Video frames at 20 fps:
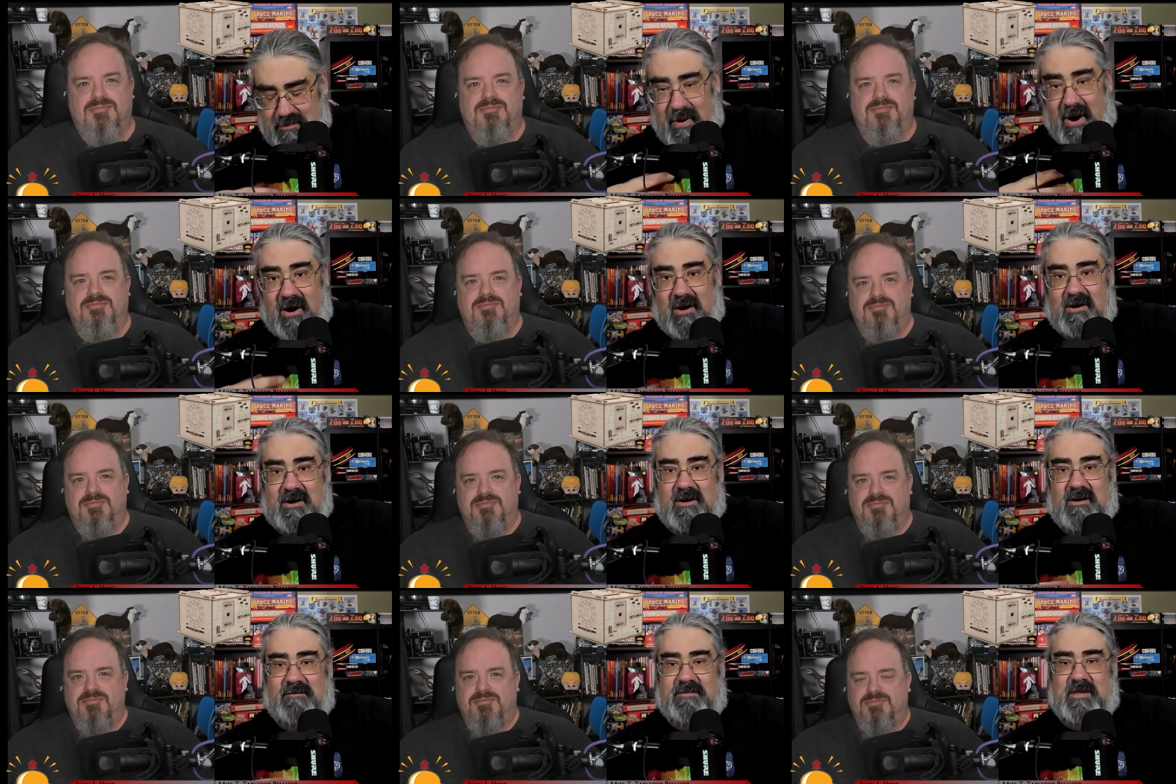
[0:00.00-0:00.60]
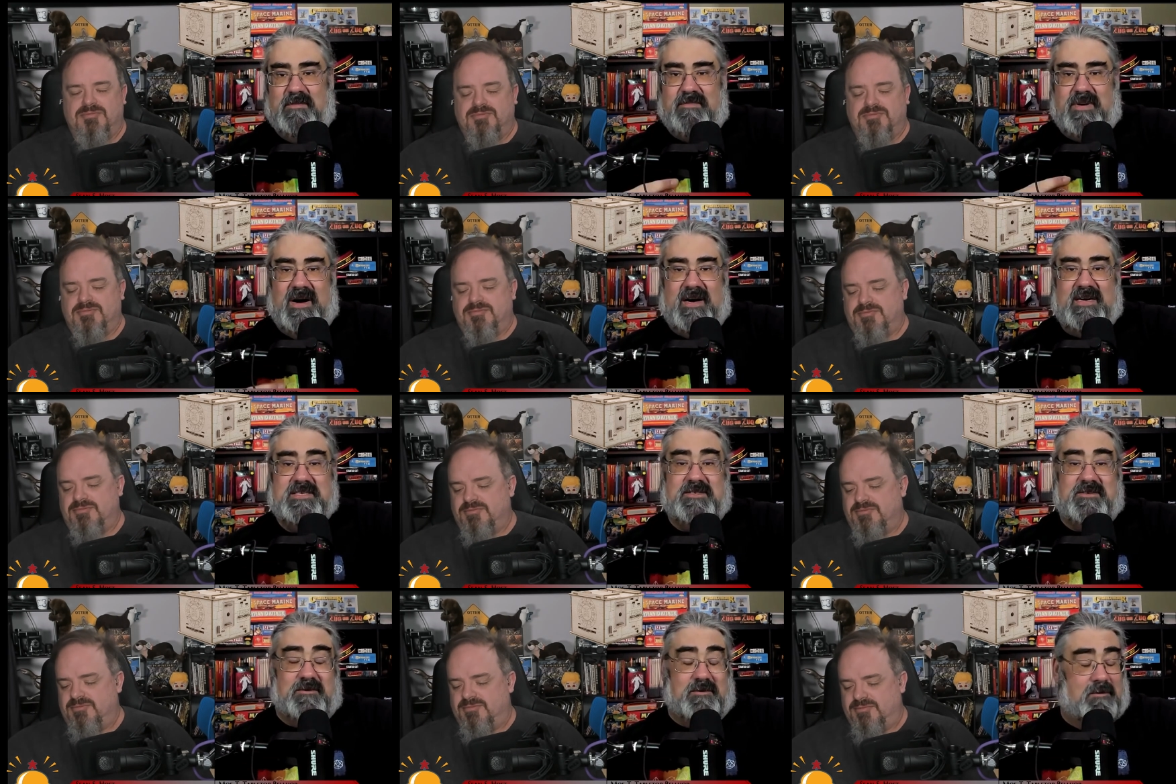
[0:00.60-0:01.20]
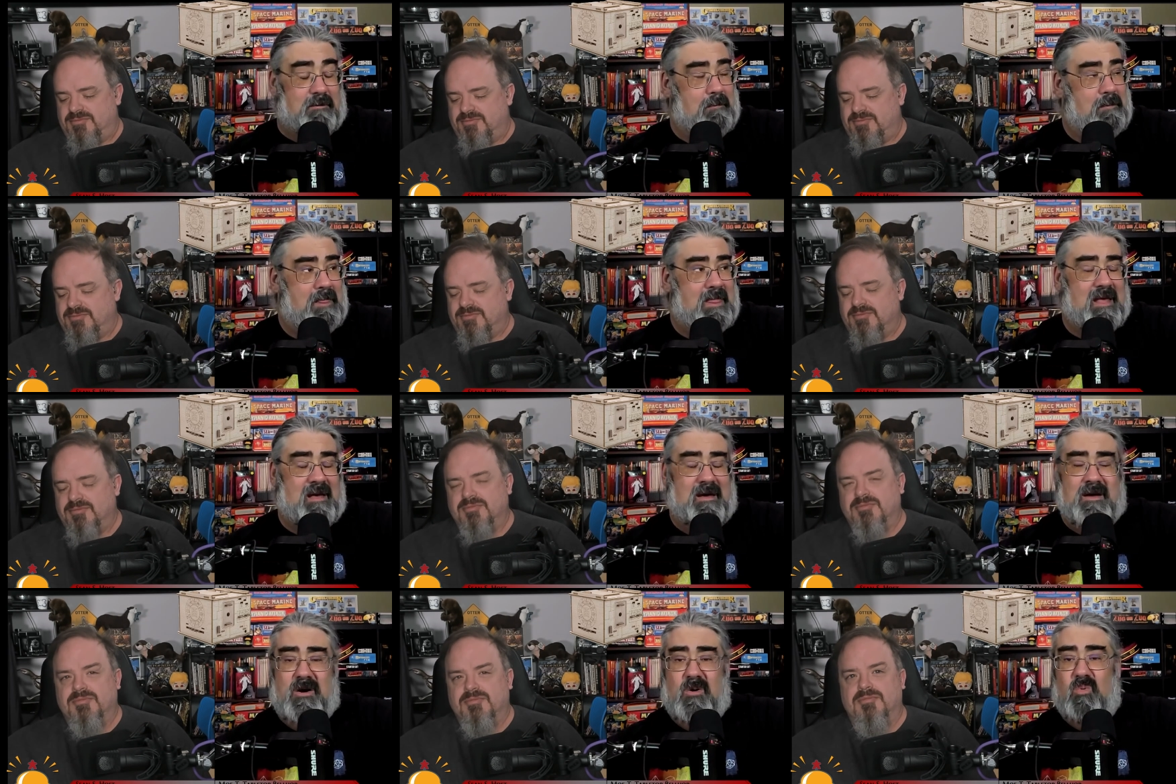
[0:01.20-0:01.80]
Speaker 1: part of the puzzle,
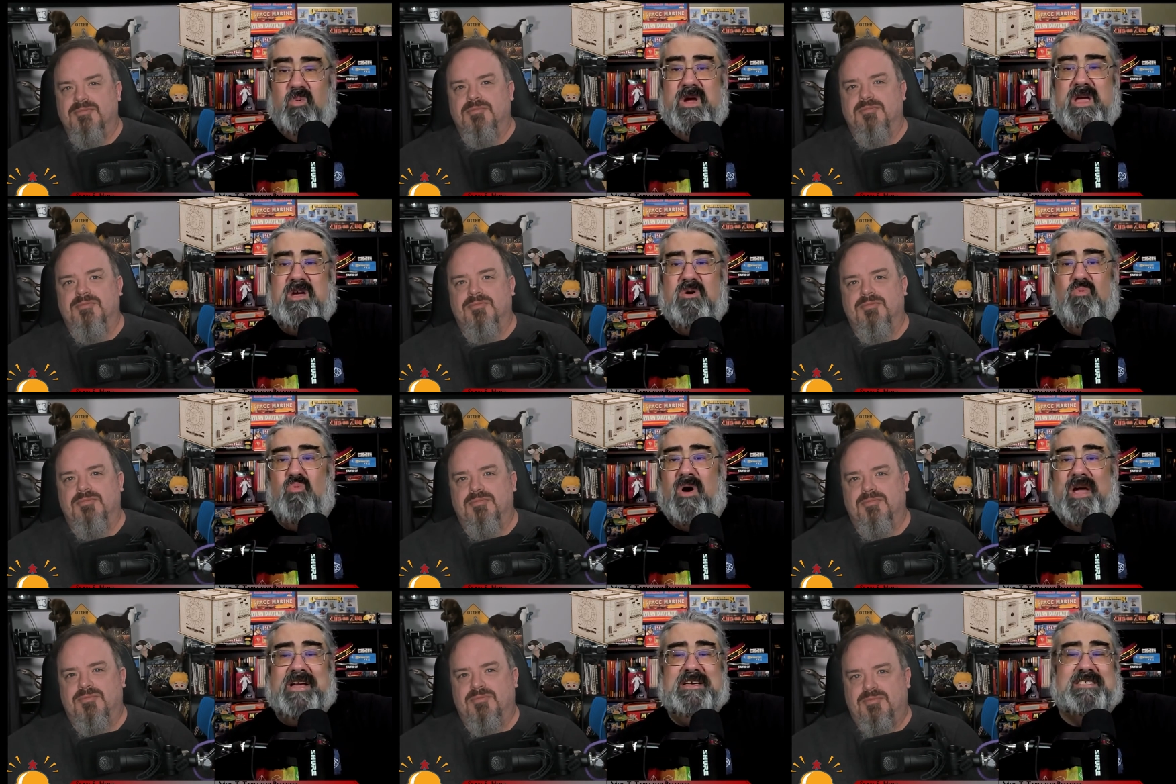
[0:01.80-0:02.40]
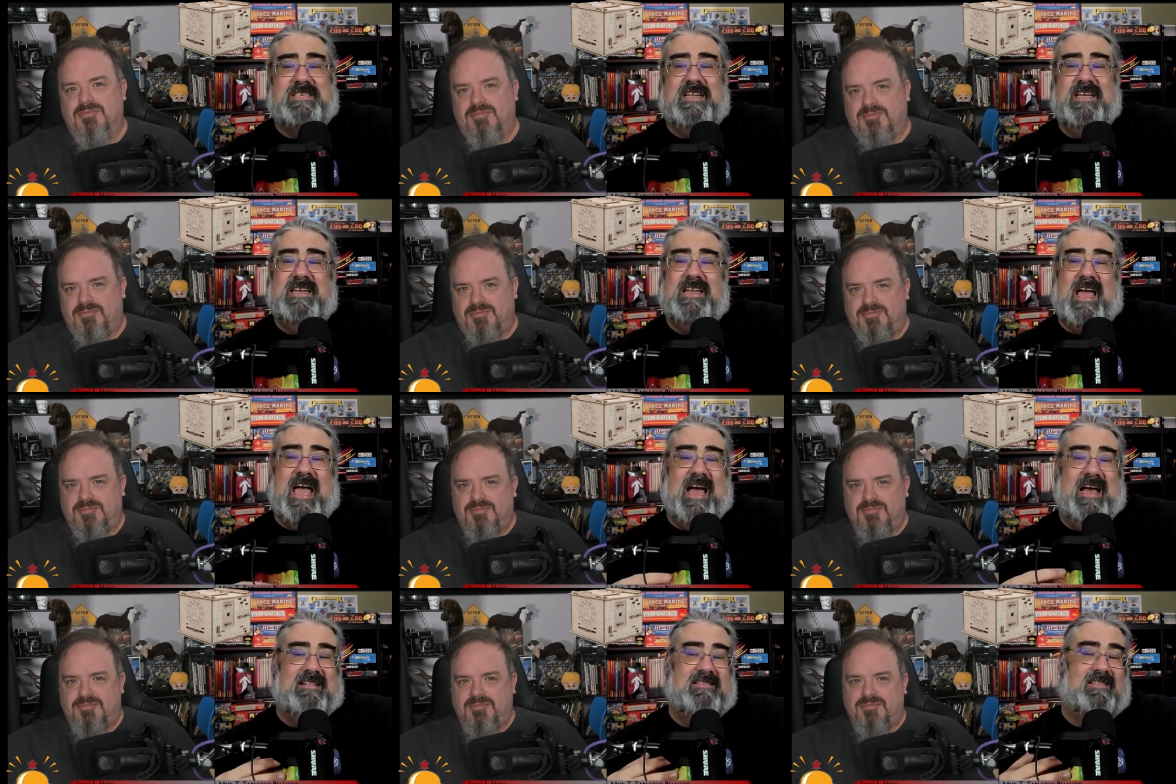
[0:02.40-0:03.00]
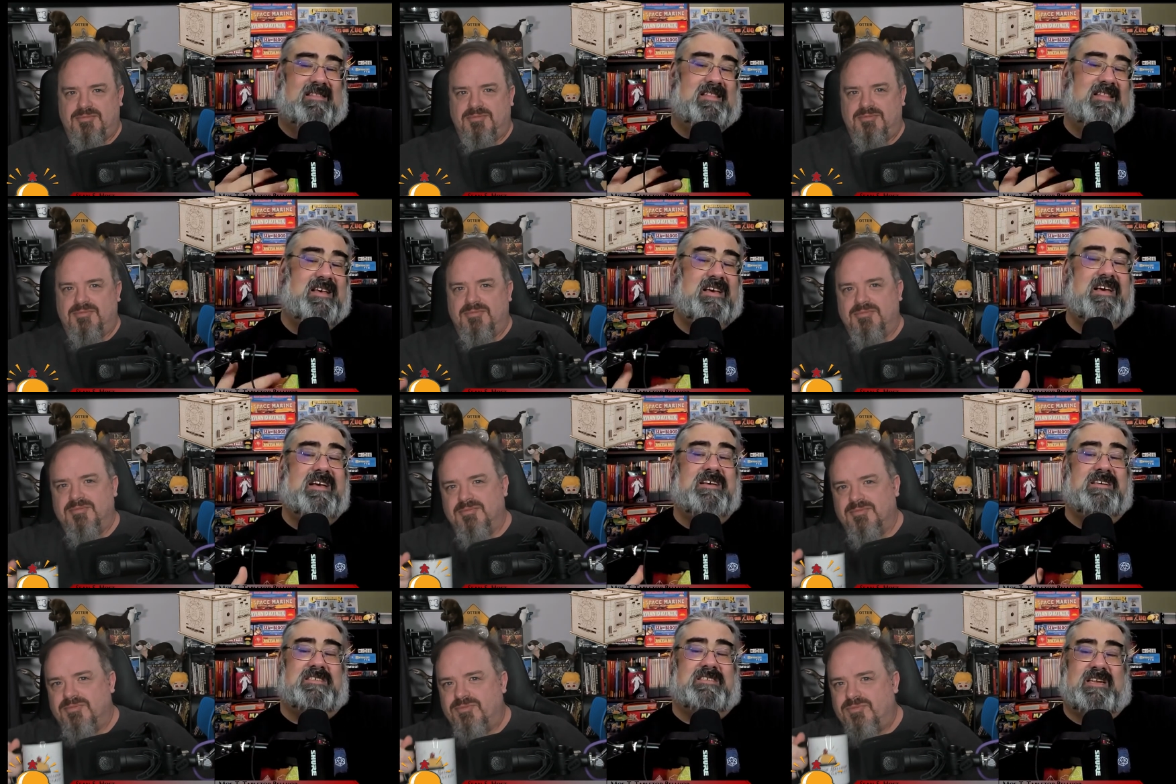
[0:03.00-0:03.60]
we wasted at
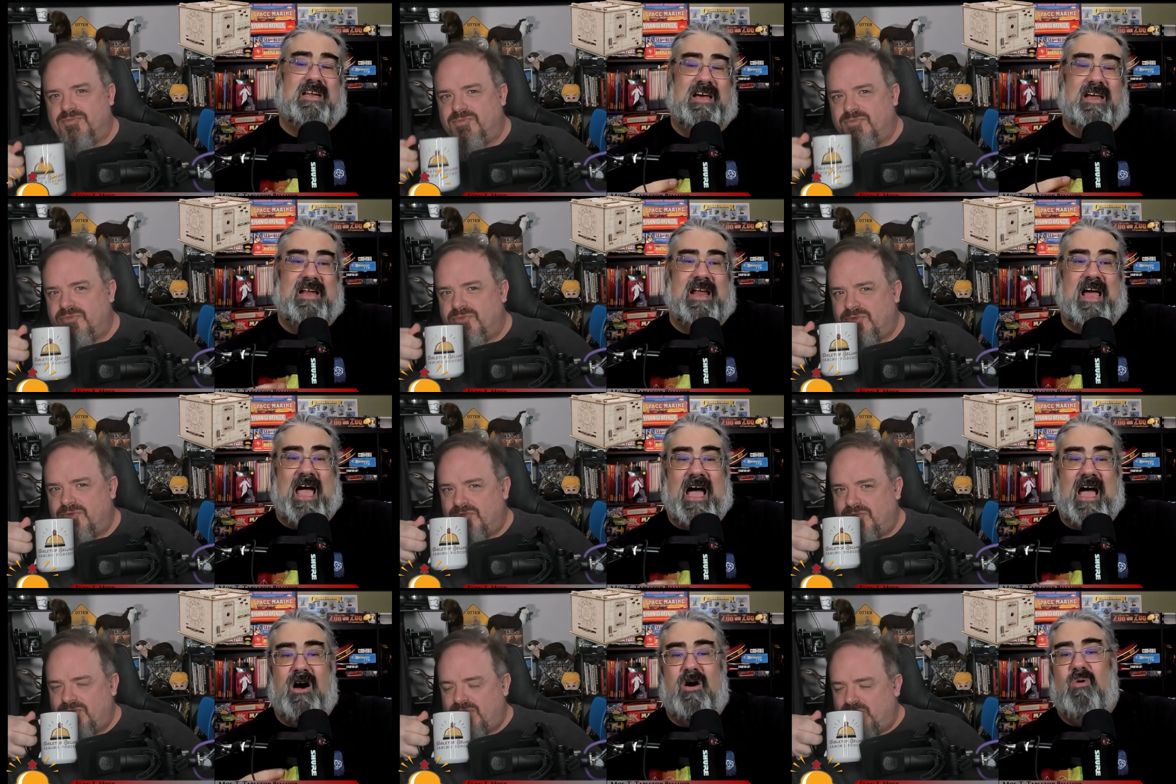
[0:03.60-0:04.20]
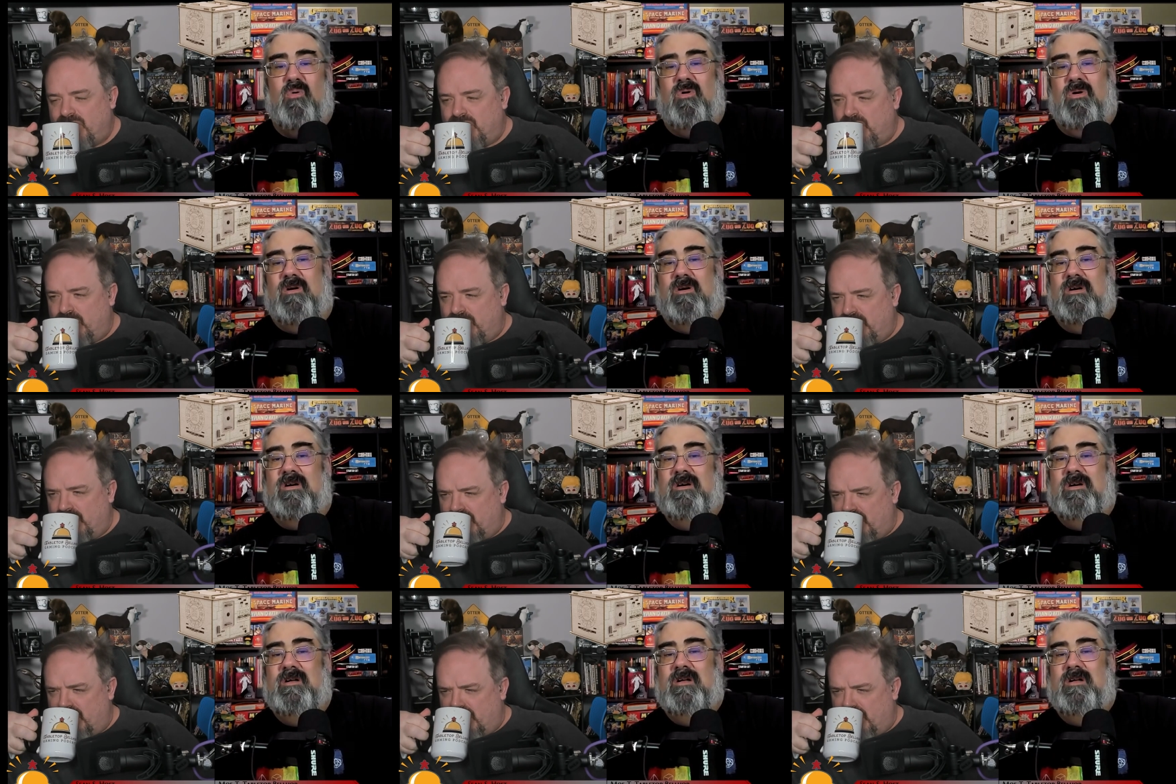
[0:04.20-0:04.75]
least an hour